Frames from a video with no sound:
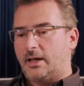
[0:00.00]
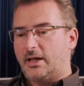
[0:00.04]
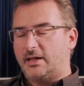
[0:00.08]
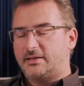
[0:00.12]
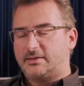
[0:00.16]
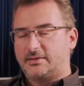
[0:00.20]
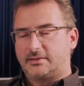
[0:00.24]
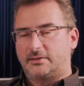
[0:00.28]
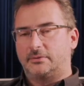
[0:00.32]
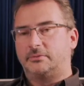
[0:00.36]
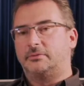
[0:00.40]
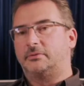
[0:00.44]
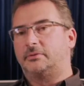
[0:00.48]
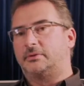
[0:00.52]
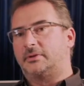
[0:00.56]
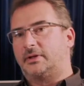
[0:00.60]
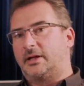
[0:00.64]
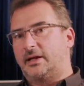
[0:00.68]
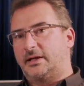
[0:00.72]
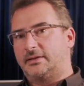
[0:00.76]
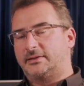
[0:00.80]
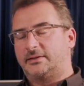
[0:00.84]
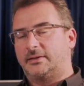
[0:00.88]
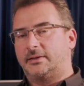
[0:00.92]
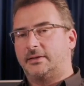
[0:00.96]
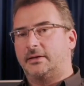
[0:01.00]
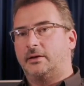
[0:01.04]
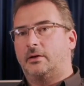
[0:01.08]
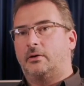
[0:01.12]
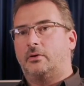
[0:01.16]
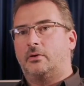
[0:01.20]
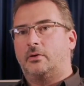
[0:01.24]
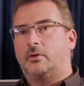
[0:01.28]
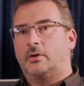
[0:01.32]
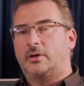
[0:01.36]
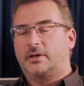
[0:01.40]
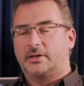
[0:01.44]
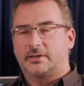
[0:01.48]
As soon as the
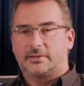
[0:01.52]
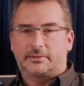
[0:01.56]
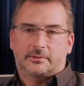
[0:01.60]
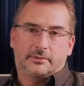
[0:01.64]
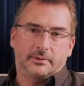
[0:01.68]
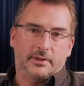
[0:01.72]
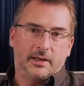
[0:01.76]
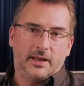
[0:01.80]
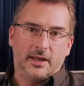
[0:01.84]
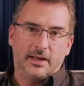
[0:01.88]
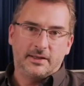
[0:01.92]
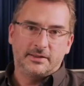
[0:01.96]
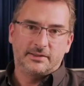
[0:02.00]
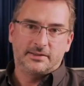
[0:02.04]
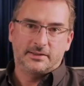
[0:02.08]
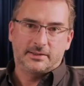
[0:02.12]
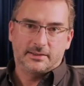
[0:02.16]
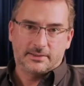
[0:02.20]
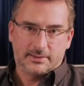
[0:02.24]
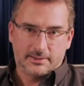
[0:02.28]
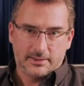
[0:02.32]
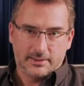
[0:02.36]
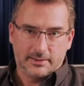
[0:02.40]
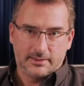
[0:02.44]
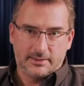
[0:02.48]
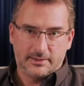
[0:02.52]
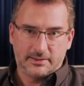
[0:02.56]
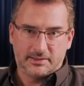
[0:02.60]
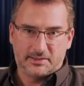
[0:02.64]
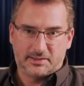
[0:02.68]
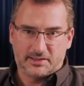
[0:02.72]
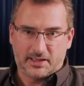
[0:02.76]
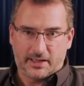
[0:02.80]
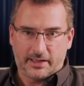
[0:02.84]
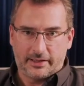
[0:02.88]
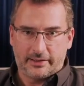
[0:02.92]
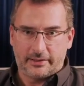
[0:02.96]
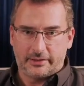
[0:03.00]
orchestra enters the
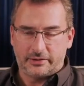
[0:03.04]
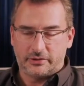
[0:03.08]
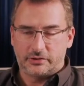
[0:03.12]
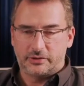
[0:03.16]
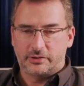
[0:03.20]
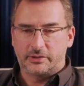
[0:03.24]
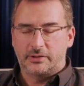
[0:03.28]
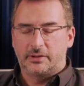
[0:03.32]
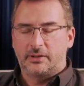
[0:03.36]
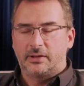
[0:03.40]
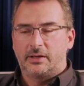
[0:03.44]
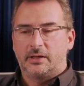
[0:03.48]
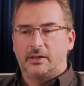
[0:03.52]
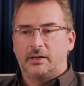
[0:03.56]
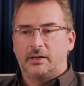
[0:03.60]
stage,